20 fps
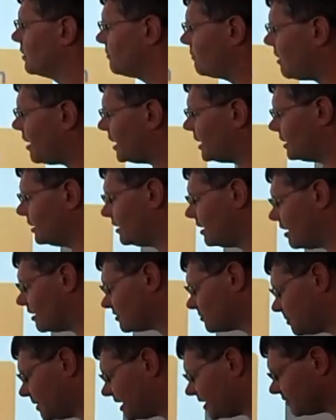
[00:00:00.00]
Right,
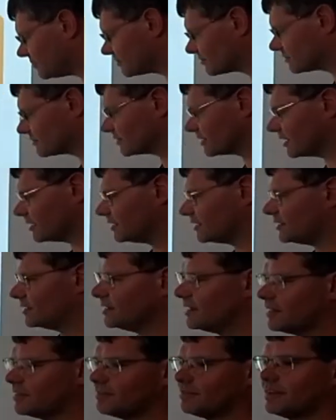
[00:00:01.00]
last bit,
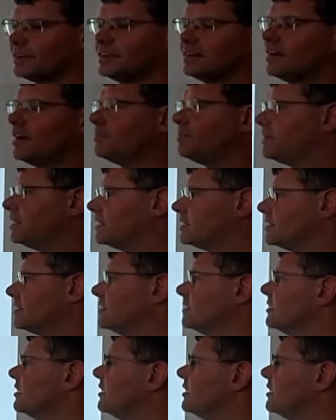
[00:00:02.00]
another deleted hyperlink.